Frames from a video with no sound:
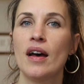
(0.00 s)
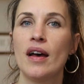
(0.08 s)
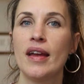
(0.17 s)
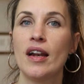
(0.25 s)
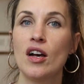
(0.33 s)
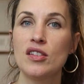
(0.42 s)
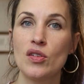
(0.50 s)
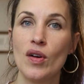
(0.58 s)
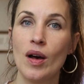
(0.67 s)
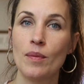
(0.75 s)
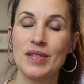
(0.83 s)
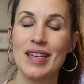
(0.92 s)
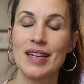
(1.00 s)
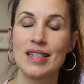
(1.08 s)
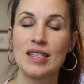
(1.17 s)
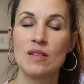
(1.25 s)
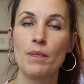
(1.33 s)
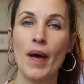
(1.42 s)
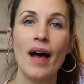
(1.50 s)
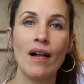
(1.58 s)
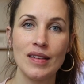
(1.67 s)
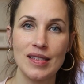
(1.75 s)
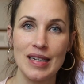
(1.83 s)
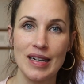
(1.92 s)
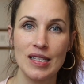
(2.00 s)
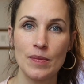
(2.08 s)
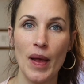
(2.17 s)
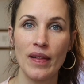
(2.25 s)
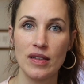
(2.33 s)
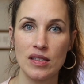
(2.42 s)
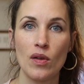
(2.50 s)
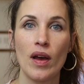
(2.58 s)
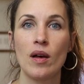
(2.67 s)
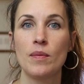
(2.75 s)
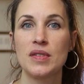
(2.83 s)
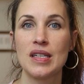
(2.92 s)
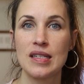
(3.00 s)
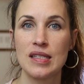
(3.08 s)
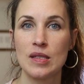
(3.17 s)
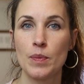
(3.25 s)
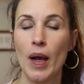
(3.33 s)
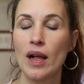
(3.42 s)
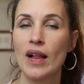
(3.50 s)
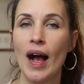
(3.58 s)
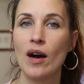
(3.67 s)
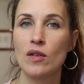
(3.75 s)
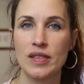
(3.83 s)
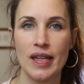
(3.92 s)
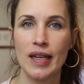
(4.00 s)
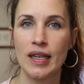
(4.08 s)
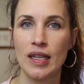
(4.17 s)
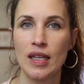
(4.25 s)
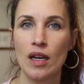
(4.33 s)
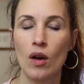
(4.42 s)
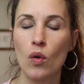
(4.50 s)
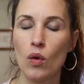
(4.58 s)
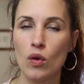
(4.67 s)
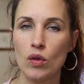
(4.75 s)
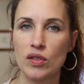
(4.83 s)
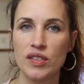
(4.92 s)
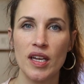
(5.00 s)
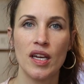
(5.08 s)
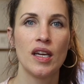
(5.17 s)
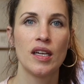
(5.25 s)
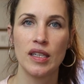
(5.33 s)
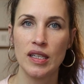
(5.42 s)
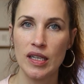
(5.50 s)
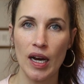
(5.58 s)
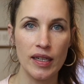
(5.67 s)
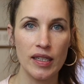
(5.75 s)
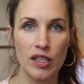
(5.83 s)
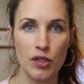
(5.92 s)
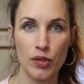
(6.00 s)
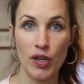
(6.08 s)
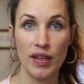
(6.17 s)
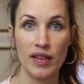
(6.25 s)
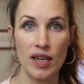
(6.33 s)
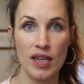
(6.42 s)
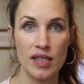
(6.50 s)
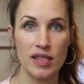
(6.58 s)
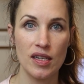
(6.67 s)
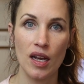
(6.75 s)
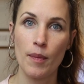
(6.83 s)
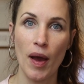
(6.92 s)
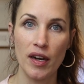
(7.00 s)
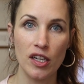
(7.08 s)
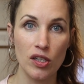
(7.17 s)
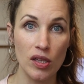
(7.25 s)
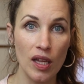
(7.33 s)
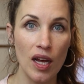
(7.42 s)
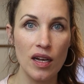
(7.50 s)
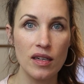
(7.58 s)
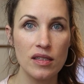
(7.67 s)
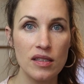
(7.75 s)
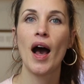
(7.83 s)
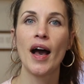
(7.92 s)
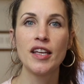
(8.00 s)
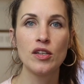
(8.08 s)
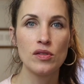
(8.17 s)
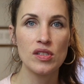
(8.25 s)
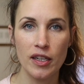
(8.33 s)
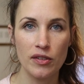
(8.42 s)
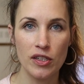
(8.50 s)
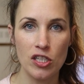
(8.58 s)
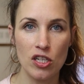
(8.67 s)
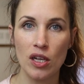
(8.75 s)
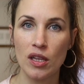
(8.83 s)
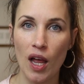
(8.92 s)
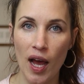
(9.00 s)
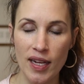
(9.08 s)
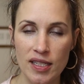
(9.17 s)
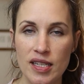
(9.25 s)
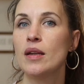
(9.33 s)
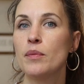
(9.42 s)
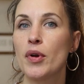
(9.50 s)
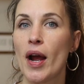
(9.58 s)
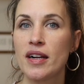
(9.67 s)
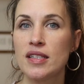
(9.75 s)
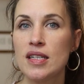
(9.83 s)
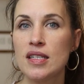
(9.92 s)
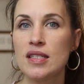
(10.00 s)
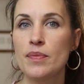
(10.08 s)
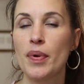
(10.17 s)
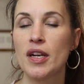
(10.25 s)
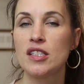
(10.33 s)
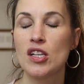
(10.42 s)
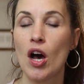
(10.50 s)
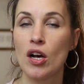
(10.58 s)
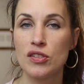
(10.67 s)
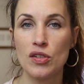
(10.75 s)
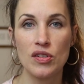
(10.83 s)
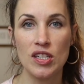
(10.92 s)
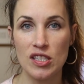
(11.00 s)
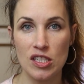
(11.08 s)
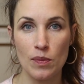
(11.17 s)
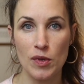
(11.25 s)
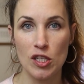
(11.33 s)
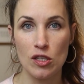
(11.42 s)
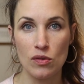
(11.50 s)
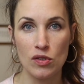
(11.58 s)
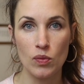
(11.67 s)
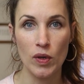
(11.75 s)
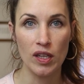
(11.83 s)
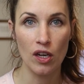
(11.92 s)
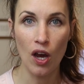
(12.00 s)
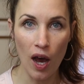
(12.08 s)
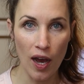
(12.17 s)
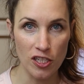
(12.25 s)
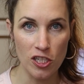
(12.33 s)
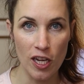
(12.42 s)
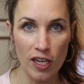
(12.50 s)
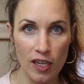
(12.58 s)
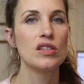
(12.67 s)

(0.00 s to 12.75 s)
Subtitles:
It also helps expel. It's an expellant, so it helps expel out any old yucky crud that needs to come out of your lungs. I use licorice a lot in practice, but it also needs to be used with caution.